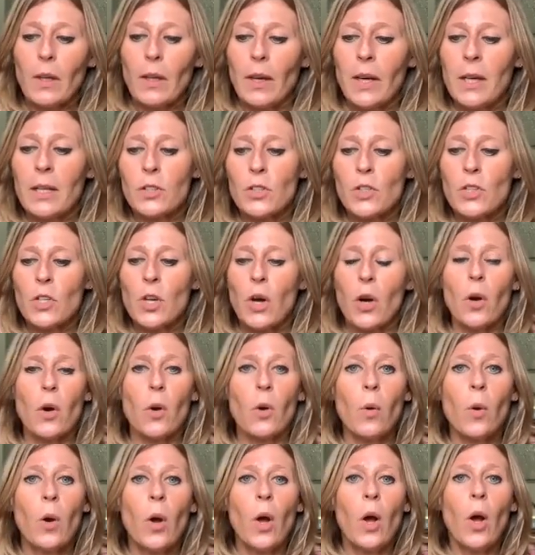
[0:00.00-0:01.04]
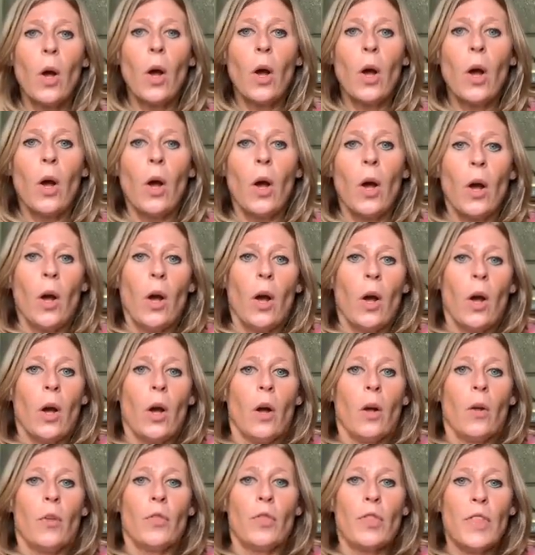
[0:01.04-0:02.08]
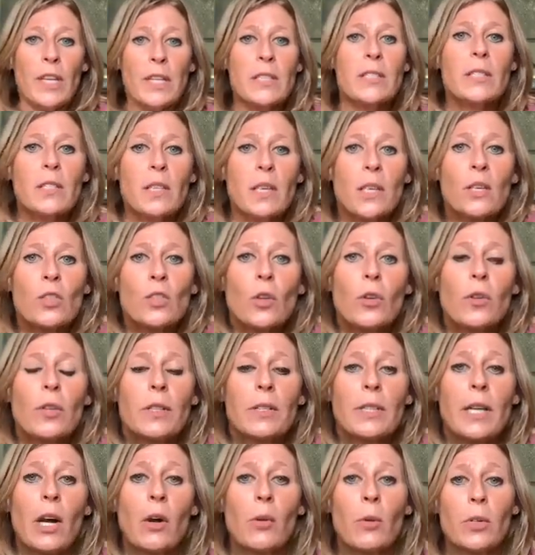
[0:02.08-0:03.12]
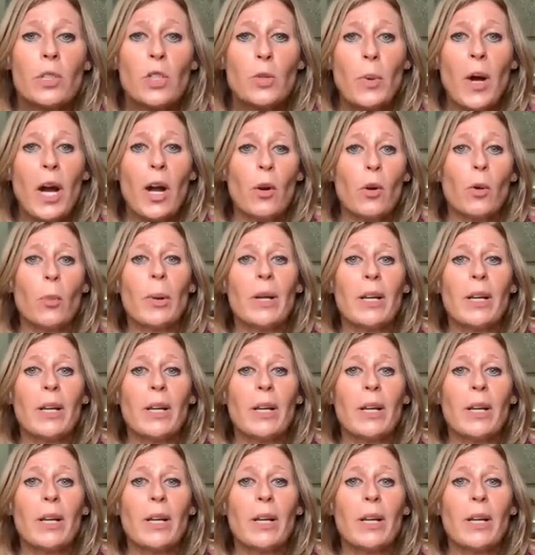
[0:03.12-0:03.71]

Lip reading: And so these things are the downward spiral,